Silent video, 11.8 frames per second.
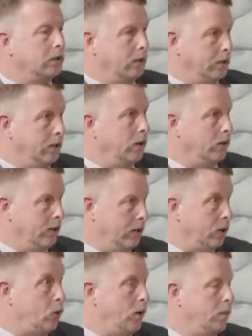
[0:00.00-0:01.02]
or, the
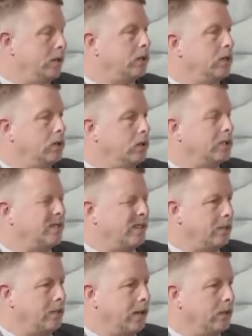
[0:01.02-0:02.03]
equipment to do it's
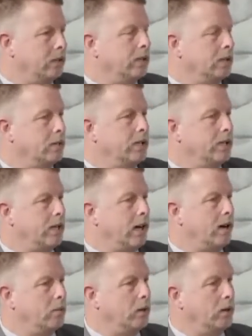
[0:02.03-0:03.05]
going to take a little bit of
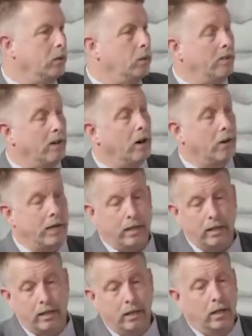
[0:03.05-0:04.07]
time, but we've
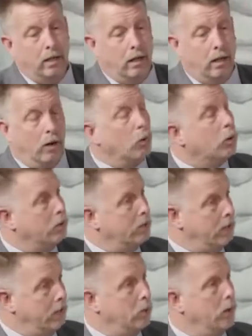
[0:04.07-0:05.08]
already ordered
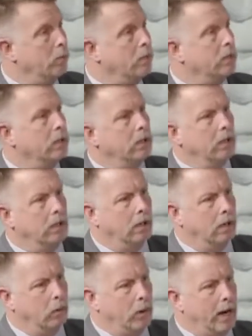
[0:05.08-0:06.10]
the equipment.
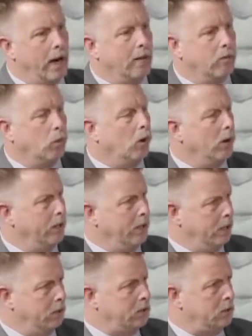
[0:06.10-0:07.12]
We have one
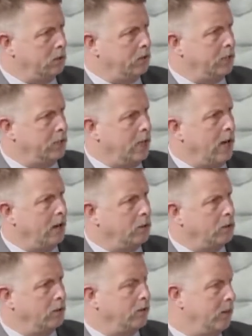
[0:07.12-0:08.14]
in service now,
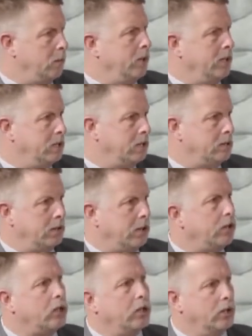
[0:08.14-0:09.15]
so if anybody's
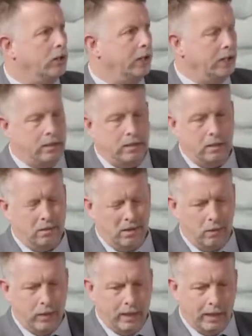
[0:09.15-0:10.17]
curious,
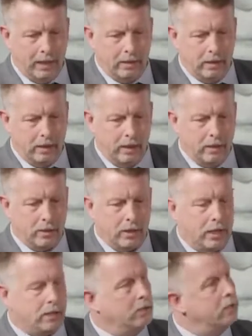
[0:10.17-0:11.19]
when they get to the
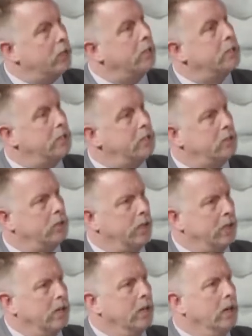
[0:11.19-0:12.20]
intersection of Genesee
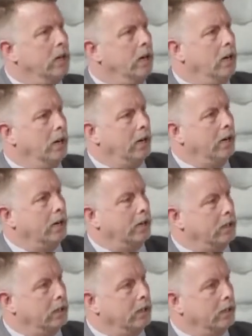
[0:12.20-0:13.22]
Street
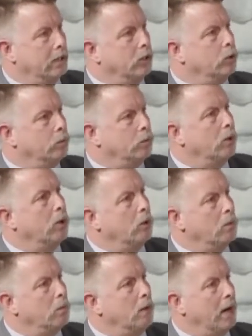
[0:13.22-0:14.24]
and the loop
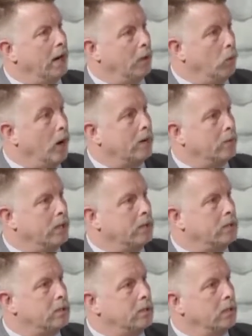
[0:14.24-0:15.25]
road by
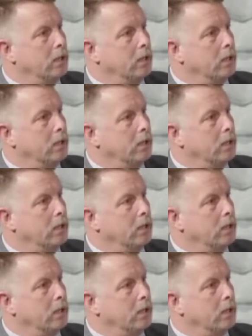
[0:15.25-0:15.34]
Wegmans,